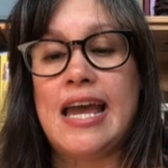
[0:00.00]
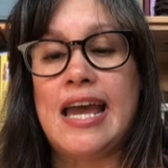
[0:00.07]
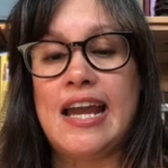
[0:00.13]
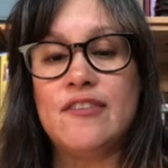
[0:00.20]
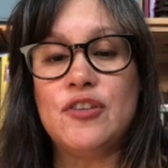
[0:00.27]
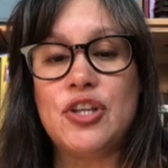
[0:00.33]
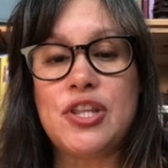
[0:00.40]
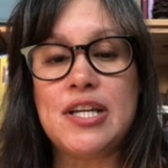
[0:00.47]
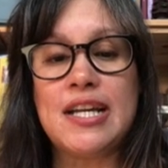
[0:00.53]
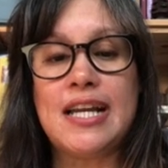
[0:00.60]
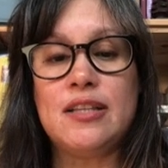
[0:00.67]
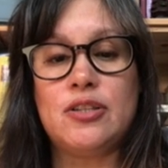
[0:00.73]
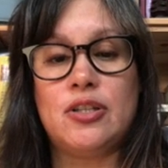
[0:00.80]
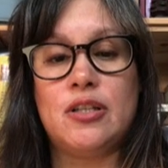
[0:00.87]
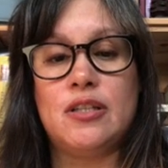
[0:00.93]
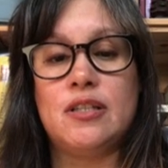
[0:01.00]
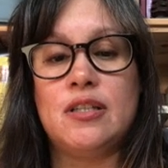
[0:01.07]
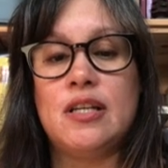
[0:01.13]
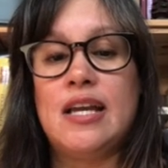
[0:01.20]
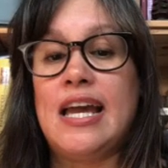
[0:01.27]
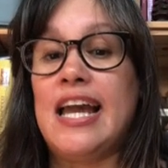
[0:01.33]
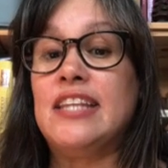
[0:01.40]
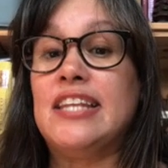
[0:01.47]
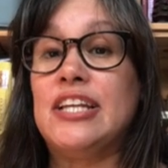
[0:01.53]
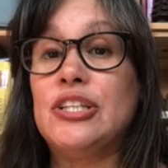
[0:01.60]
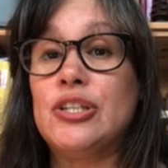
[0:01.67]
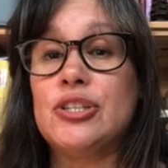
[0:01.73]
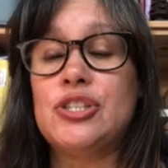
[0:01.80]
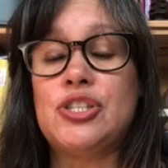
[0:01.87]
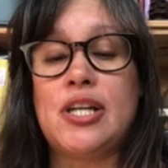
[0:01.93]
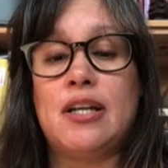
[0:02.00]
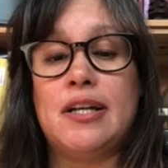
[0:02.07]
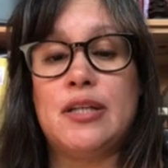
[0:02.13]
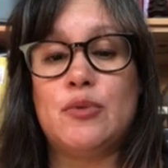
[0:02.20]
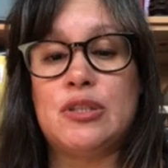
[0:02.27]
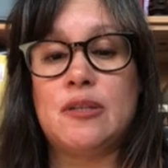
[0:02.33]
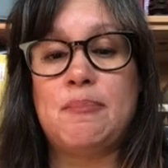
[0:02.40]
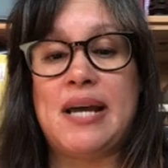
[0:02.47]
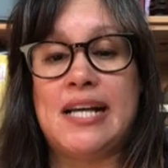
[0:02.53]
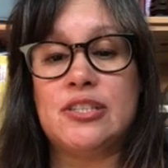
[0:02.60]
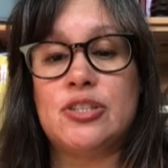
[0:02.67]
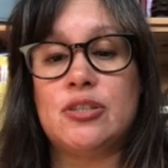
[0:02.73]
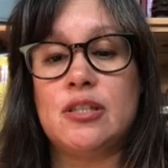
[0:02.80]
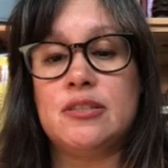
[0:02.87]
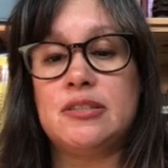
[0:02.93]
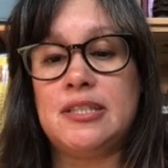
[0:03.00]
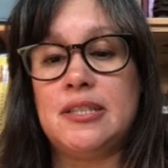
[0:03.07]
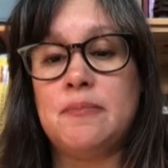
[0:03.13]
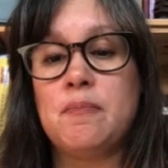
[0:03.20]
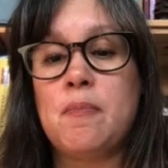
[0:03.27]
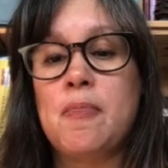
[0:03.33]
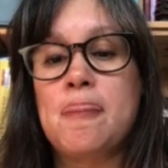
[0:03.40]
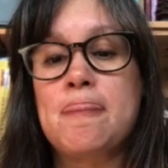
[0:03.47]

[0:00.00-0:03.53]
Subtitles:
Everything I learn and that you're sharing with the pastoral team